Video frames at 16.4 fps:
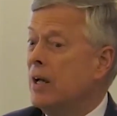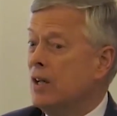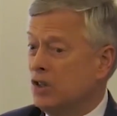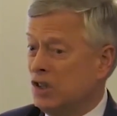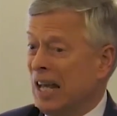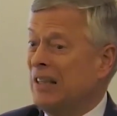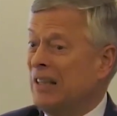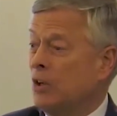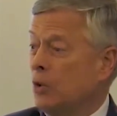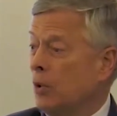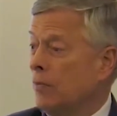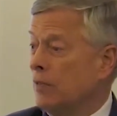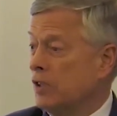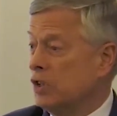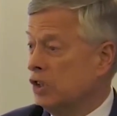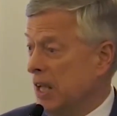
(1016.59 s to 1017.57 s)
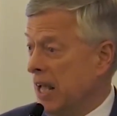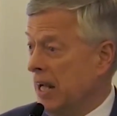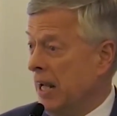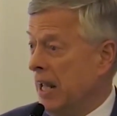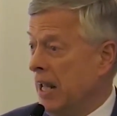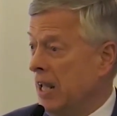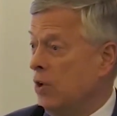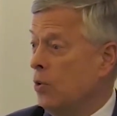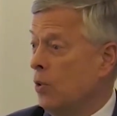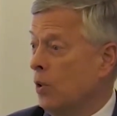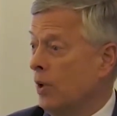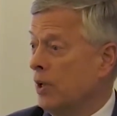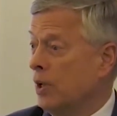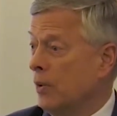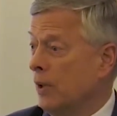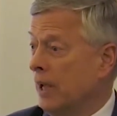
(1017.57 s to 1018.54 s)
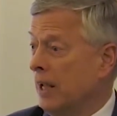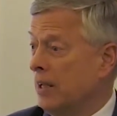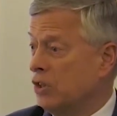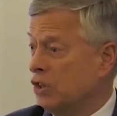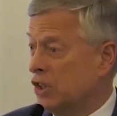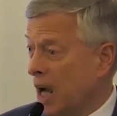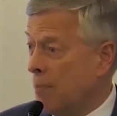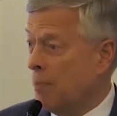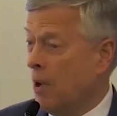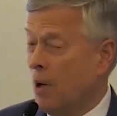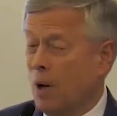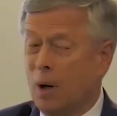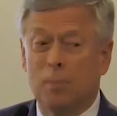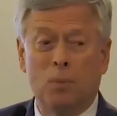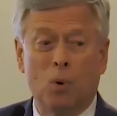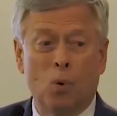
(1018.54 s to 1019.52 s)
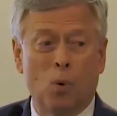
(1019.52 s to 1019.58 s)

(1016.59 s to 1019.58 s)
center of a city or you're in a suburb